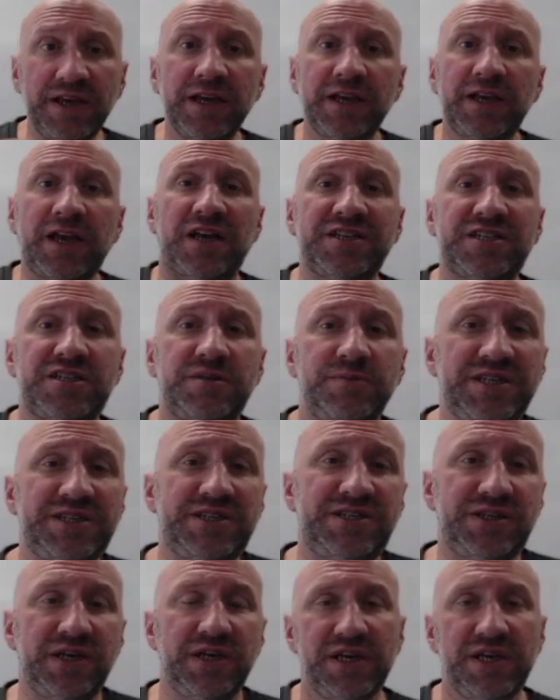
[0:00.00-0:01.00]

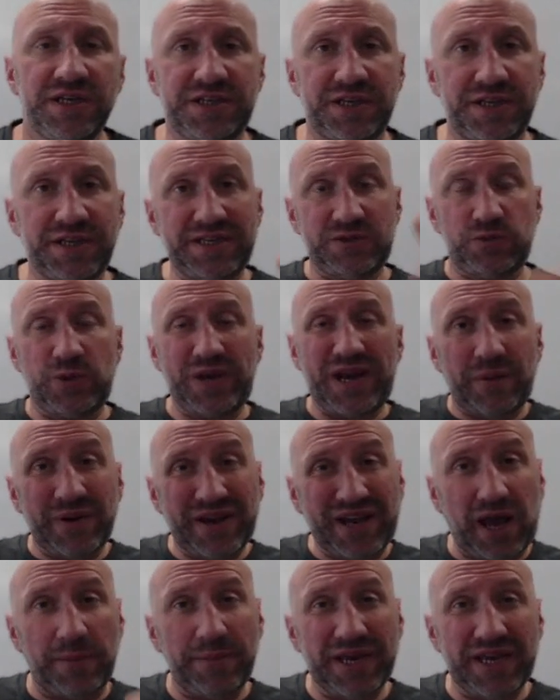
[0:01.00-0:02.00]
Customers, so we're
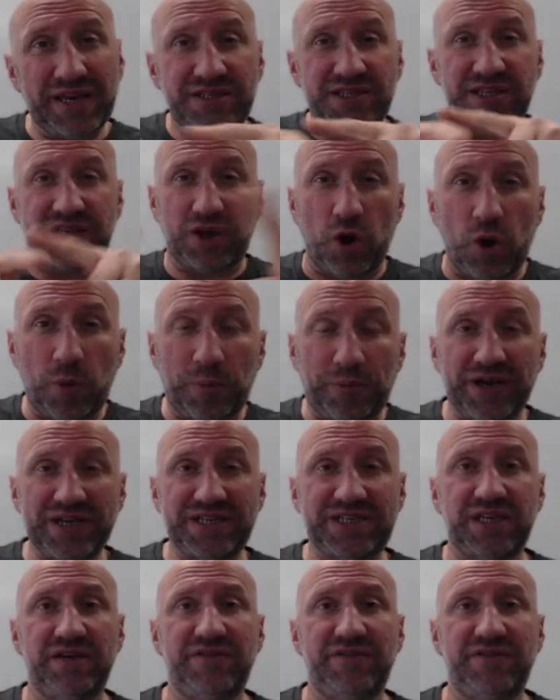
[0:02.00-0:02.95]
coming into the operating